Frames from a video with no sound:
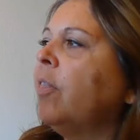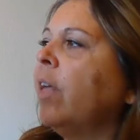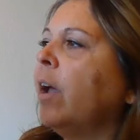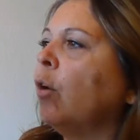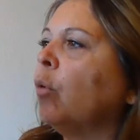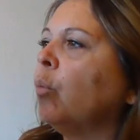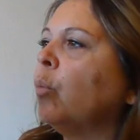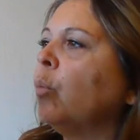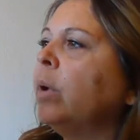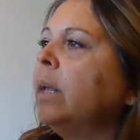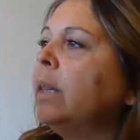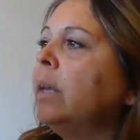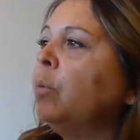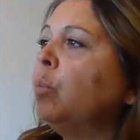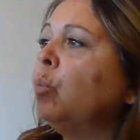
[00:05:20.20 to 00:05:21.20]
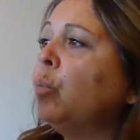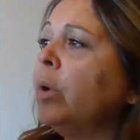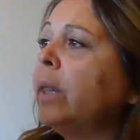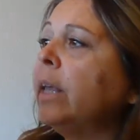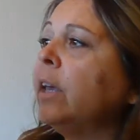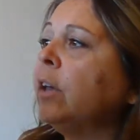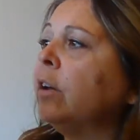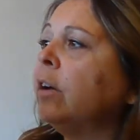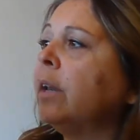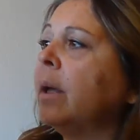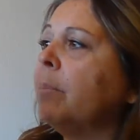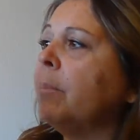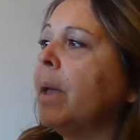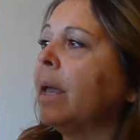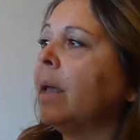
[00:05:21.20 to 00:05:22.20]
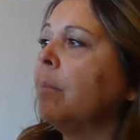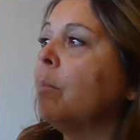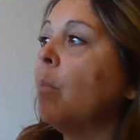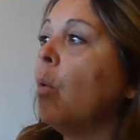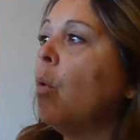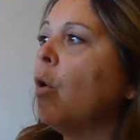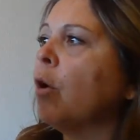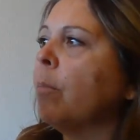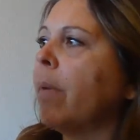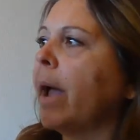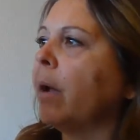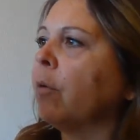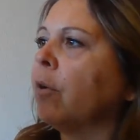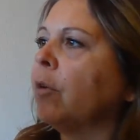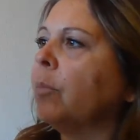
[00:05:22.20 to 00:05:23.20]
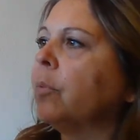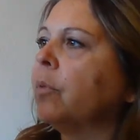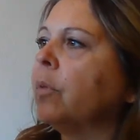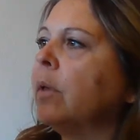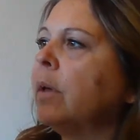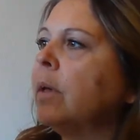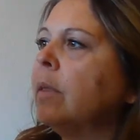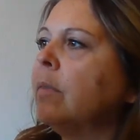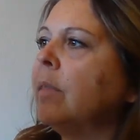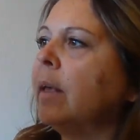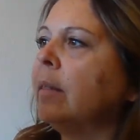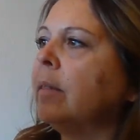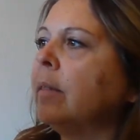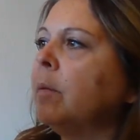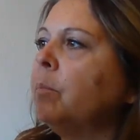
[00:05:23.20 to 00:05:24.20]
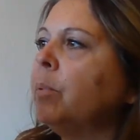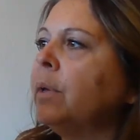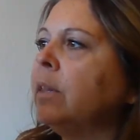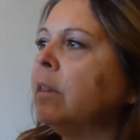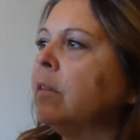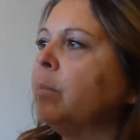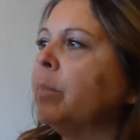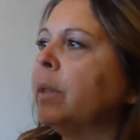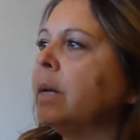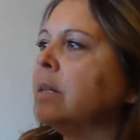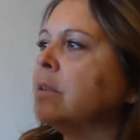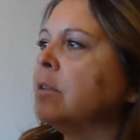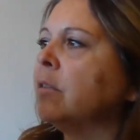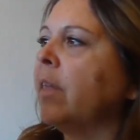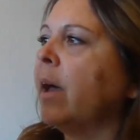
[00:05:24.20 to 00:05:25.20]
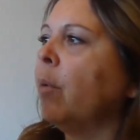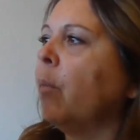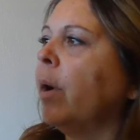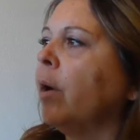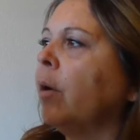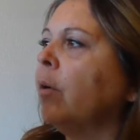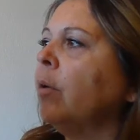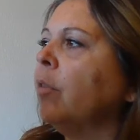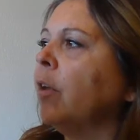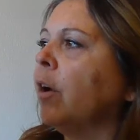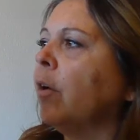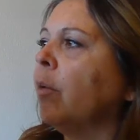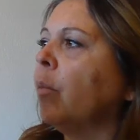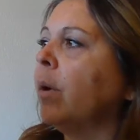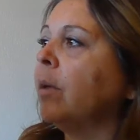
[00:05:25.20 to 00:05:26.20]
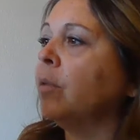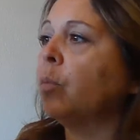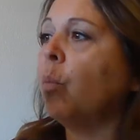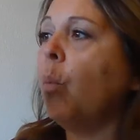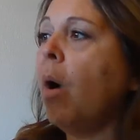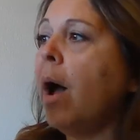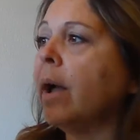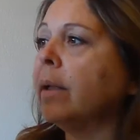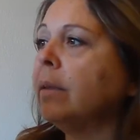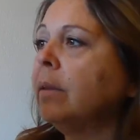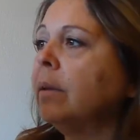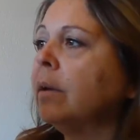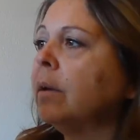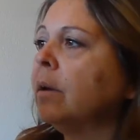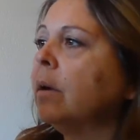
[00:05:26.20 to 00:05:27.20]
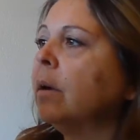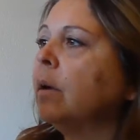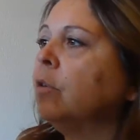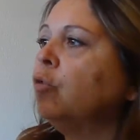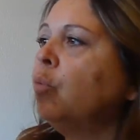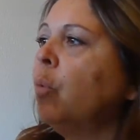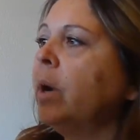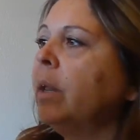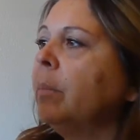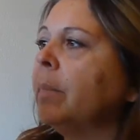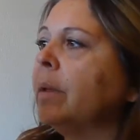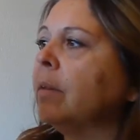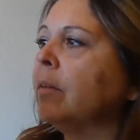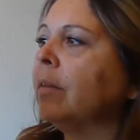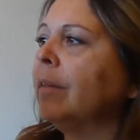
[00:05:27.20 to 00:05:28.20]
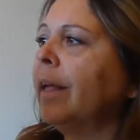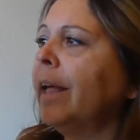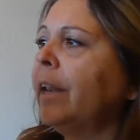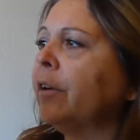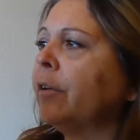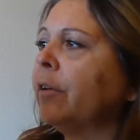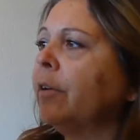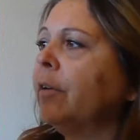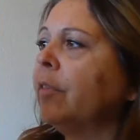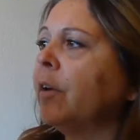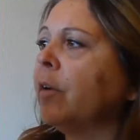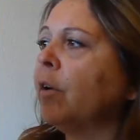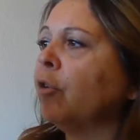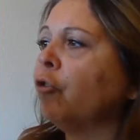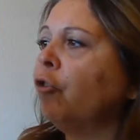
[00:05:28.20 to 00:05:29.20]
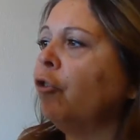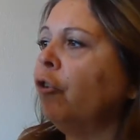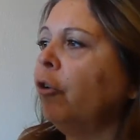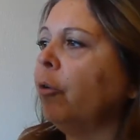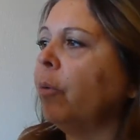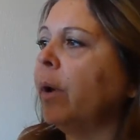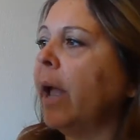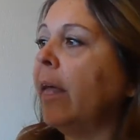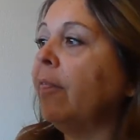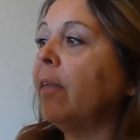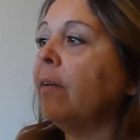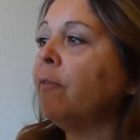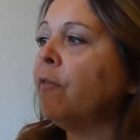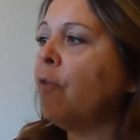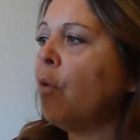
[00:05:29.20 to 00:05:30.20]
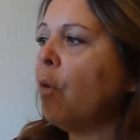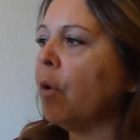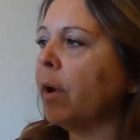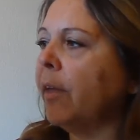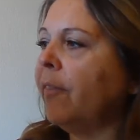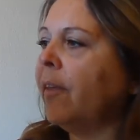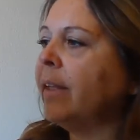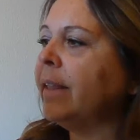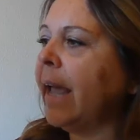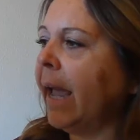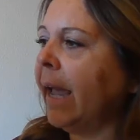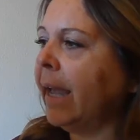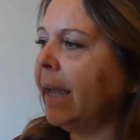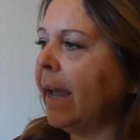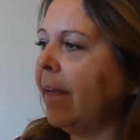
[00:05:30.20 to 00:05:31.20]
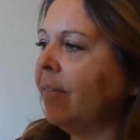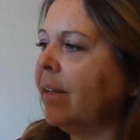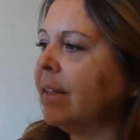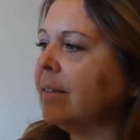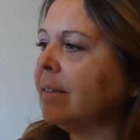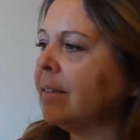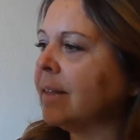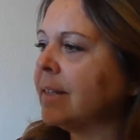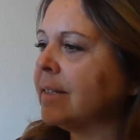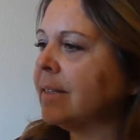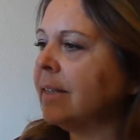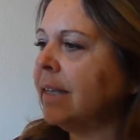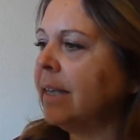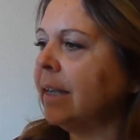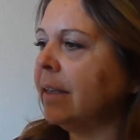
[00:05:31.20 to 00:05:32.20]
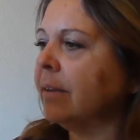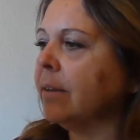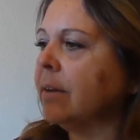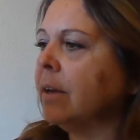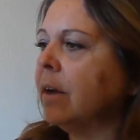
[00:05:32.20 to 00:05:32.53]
they are really, really good at making more microbes. They simply split so that where there was one, 20 minutes later, there are two, and then four, and then eight, and then 16.